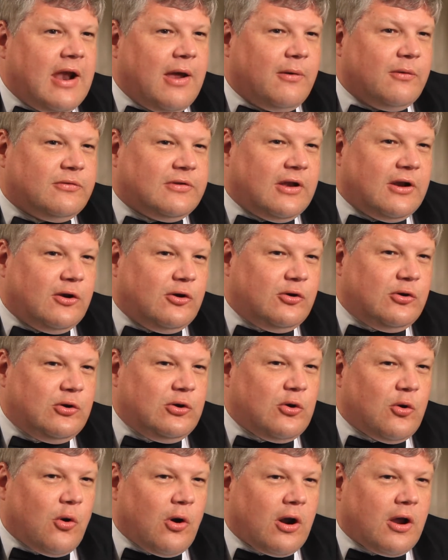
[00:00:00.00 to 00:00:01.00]
I was at a New
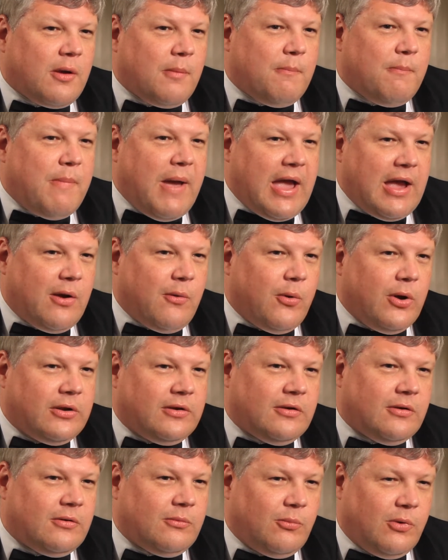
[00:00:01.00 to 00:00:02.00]
York
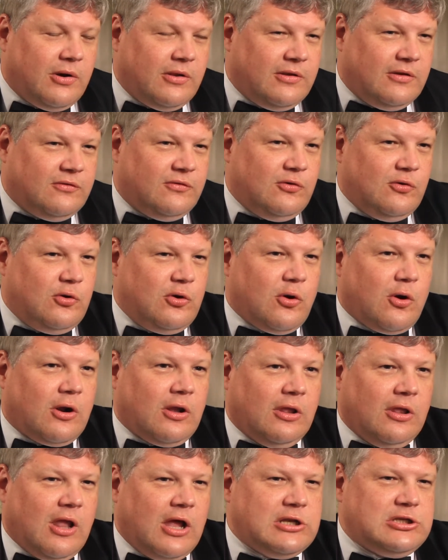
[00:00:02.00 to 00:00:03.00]
banquet, one of these New York
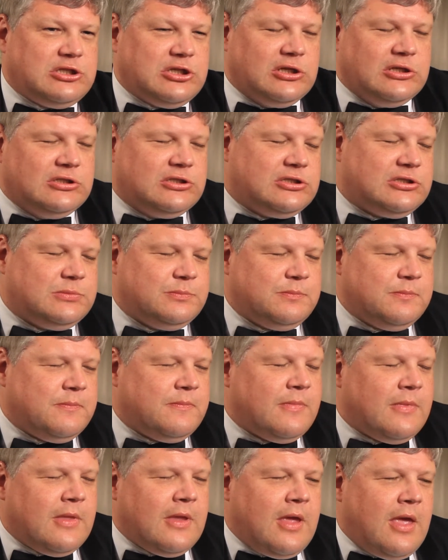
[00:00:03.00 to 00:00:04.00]
luncheons.
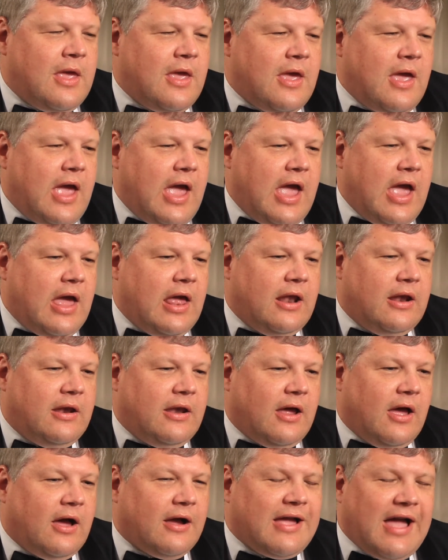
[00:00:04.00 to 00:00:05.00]
And
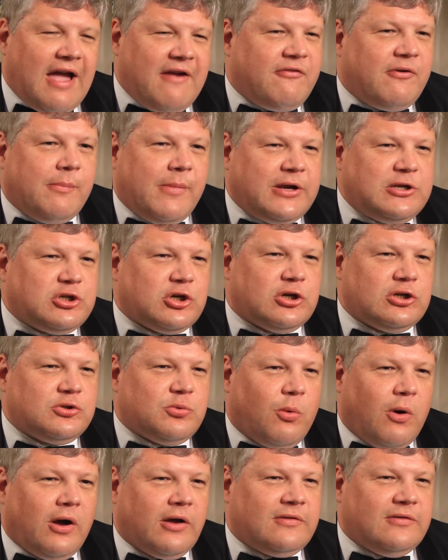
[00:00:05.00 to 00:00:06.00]
a guy from my
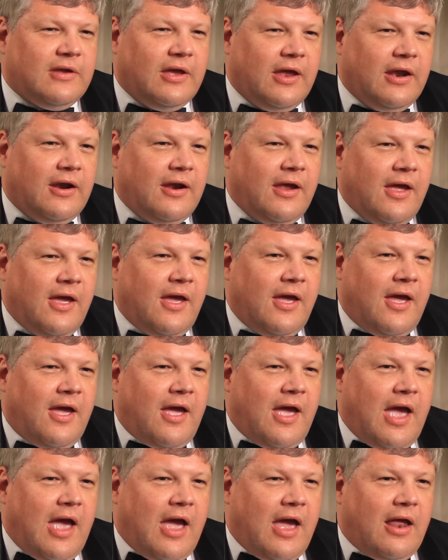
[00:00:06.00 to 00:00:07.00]
church walks in
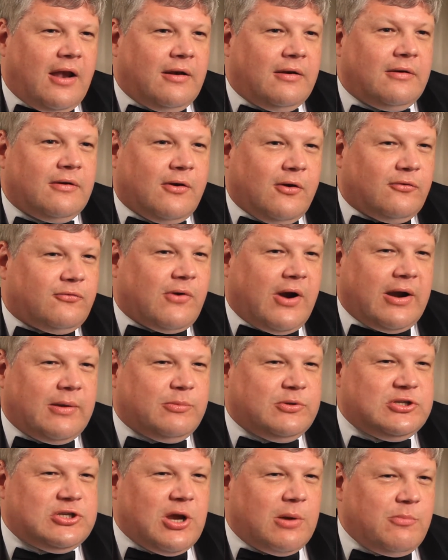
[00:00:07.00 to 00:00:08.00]
and goes right
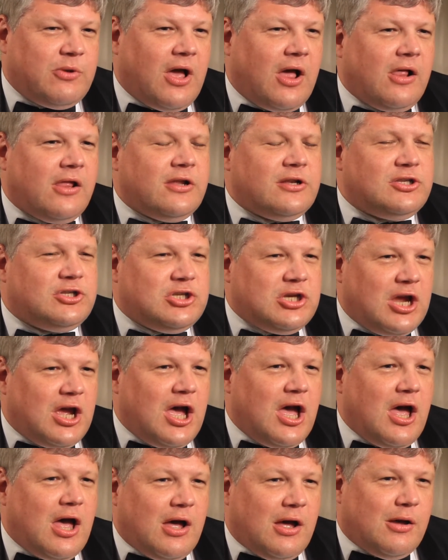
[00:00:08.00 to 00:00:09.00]
up to Jim Young.
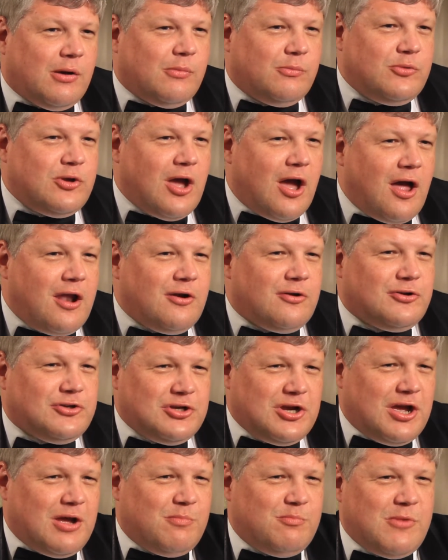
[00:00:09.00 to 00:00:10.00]

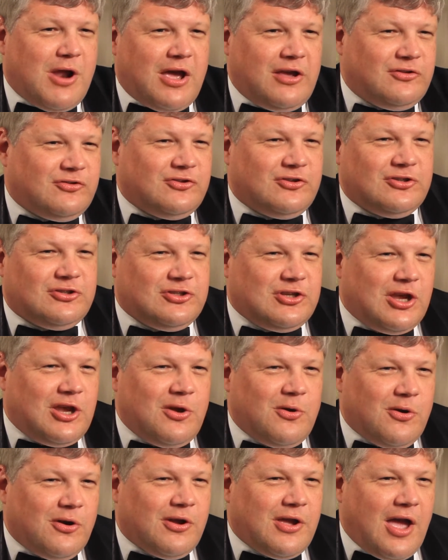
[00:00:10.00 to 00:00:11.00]
Jim, nice to see
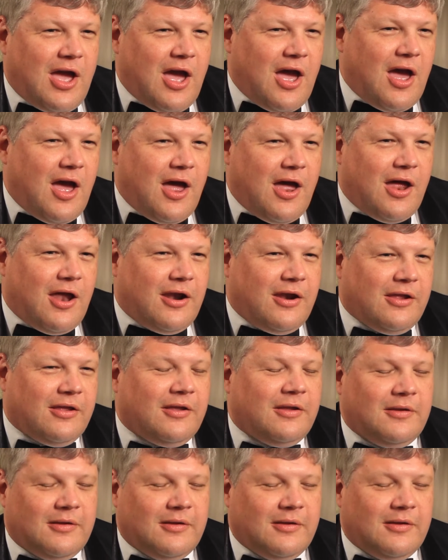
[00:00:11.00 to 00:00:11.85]
you again."